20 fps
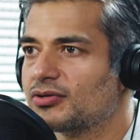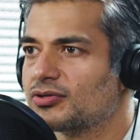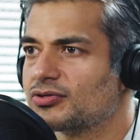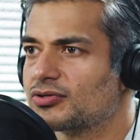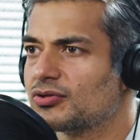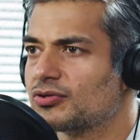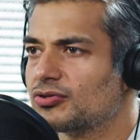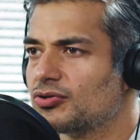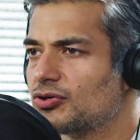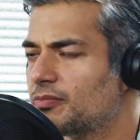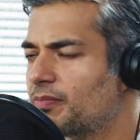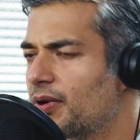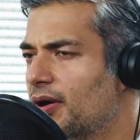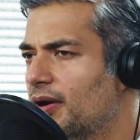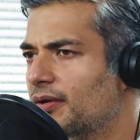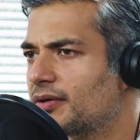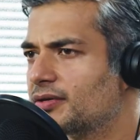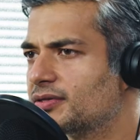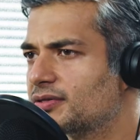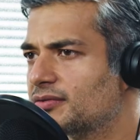So your
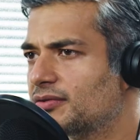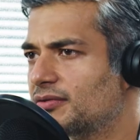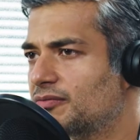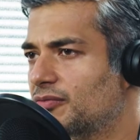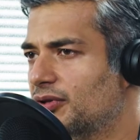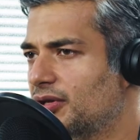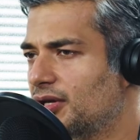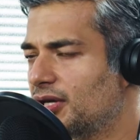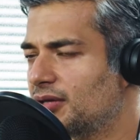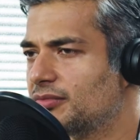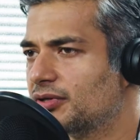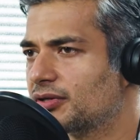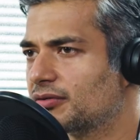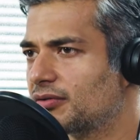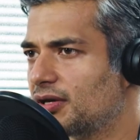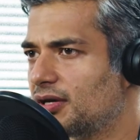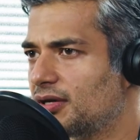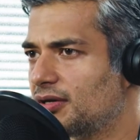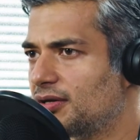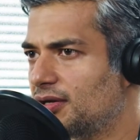parents, when they
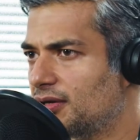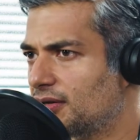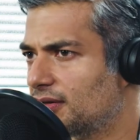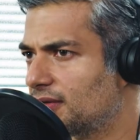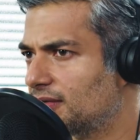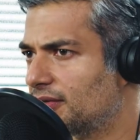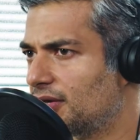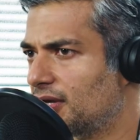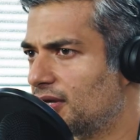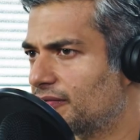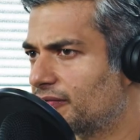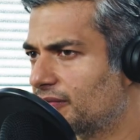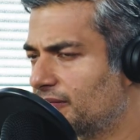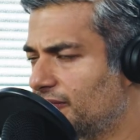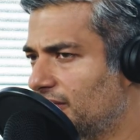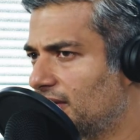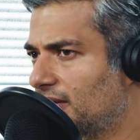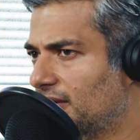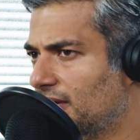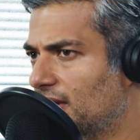immigrated here from
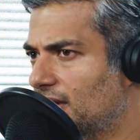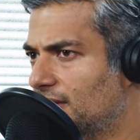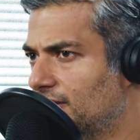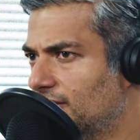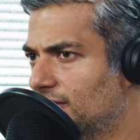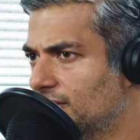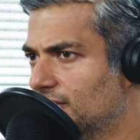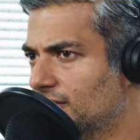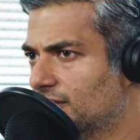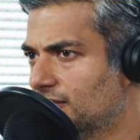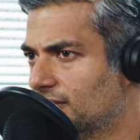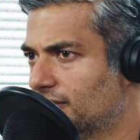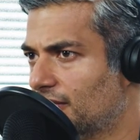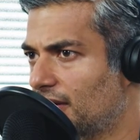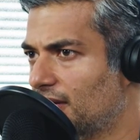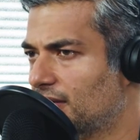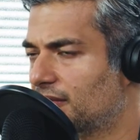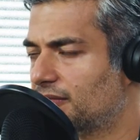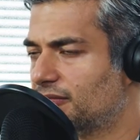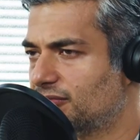Vietnam,
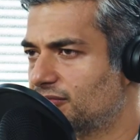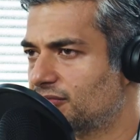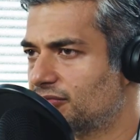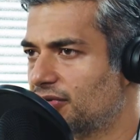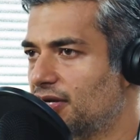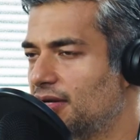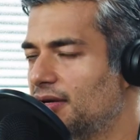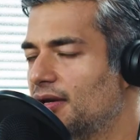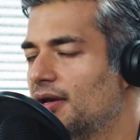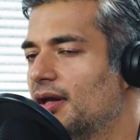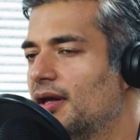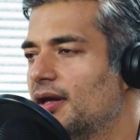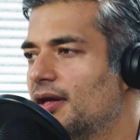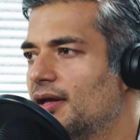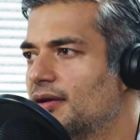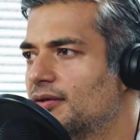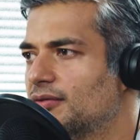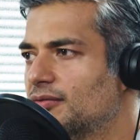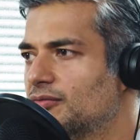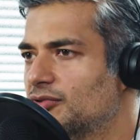right, or straight,
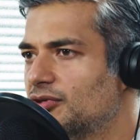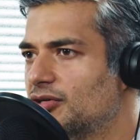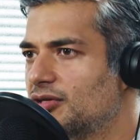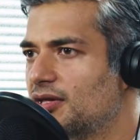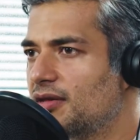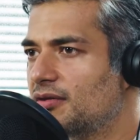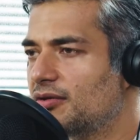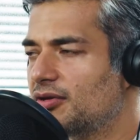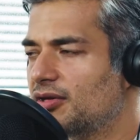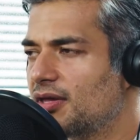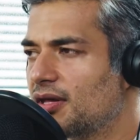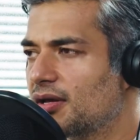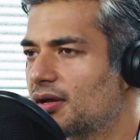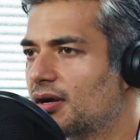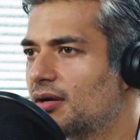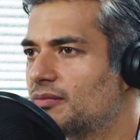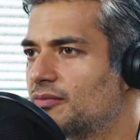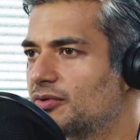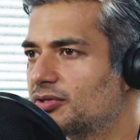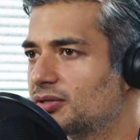did they
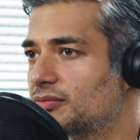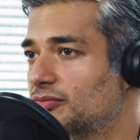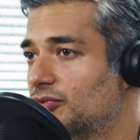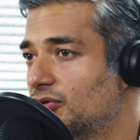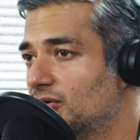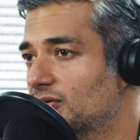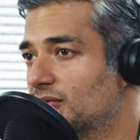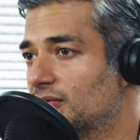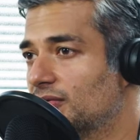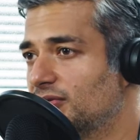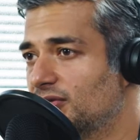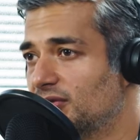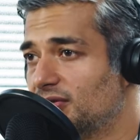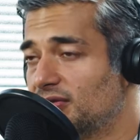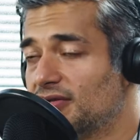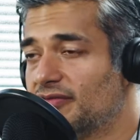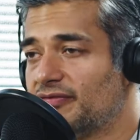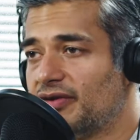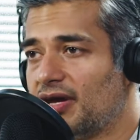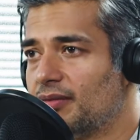come with some resources?
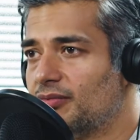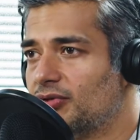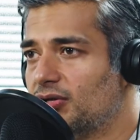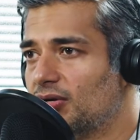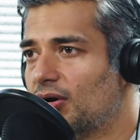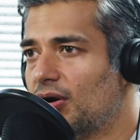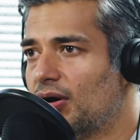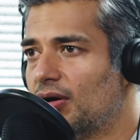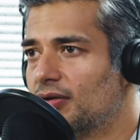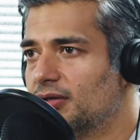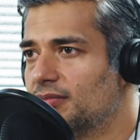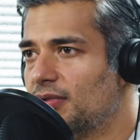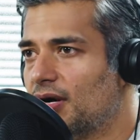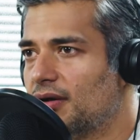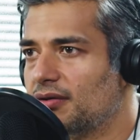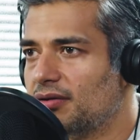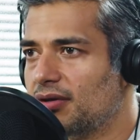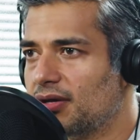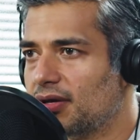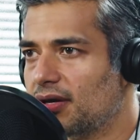Did family call them?
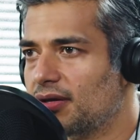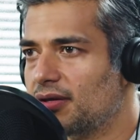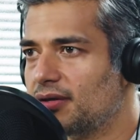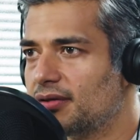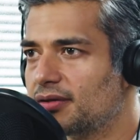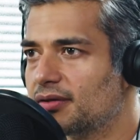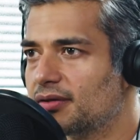How did they get here?